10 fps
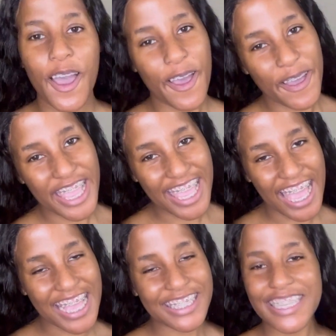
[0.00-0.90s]
Okay
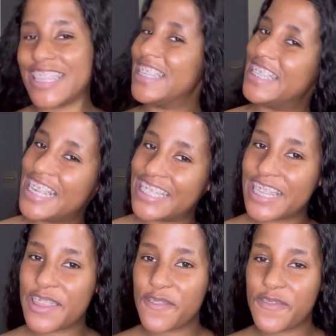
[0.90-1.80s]
guys, so this is
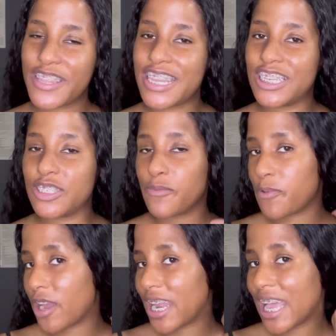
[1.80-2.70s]
the finished
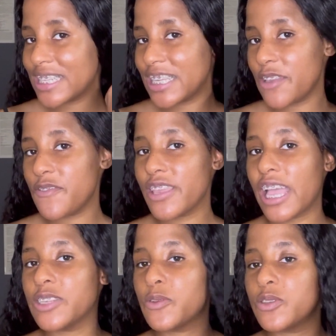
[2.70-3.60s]
product. If you
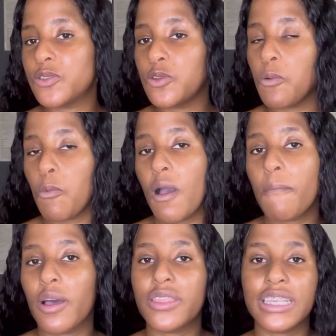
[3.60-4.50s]
guys want to know more
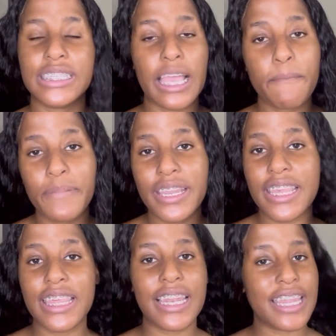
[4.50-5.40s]
about this company, the
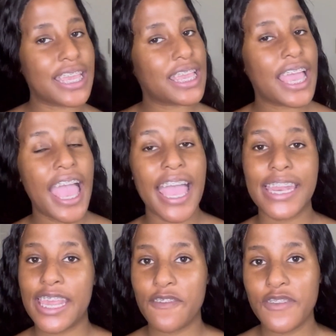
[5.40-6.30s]
link and
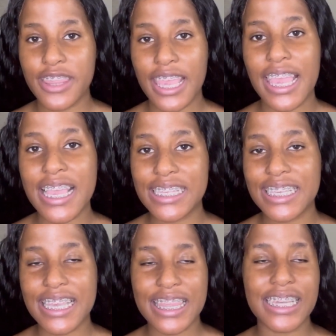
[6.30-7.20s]
everything is
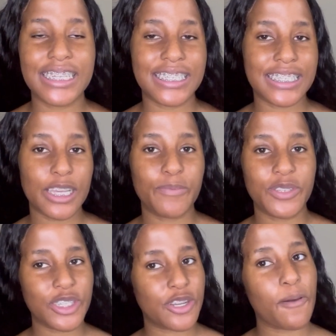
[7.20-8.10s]
in the
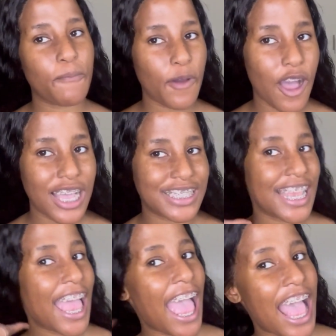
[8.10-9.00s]
description box.
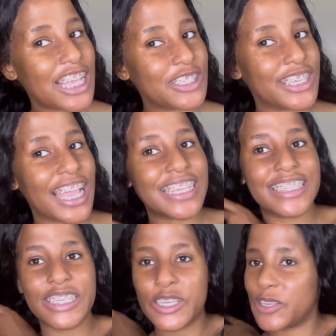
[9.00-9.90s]
As you guys
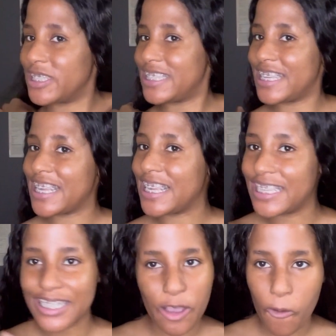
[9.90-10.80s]
see, could see
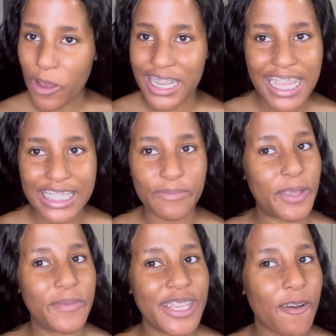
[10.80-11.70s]
what lace,
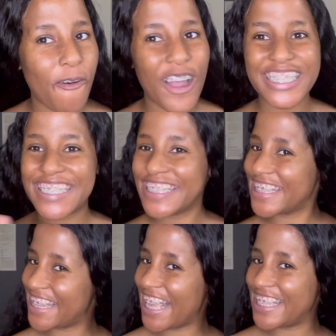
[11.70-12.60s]
baby, what
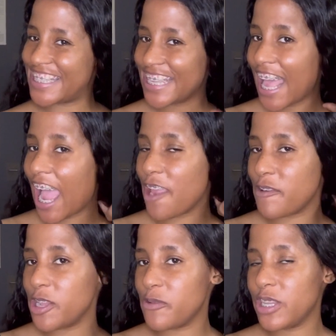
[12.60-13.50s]
lace. I
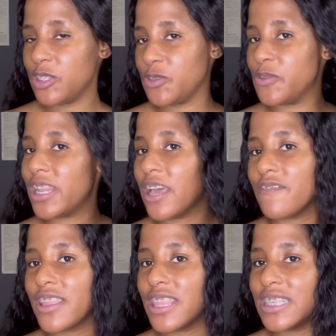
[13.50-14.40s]
really do love
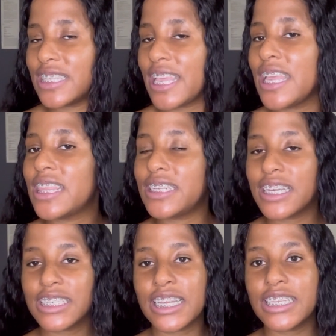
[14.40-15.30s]
this hair. The
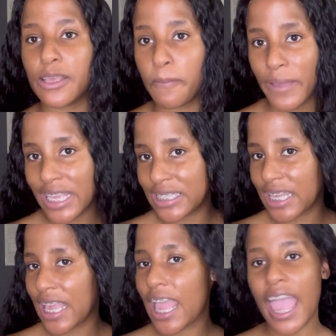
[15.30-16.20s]
texture is
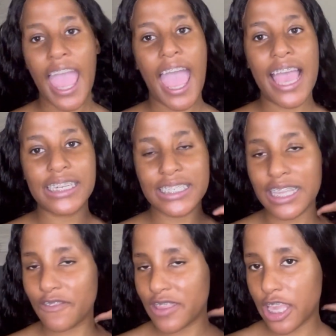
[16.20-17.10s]
amazing and just
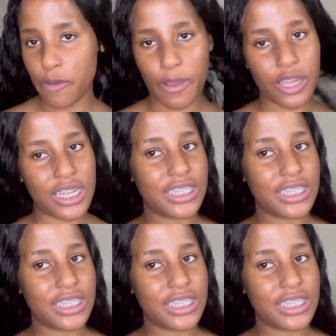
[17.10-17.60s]
everything about it.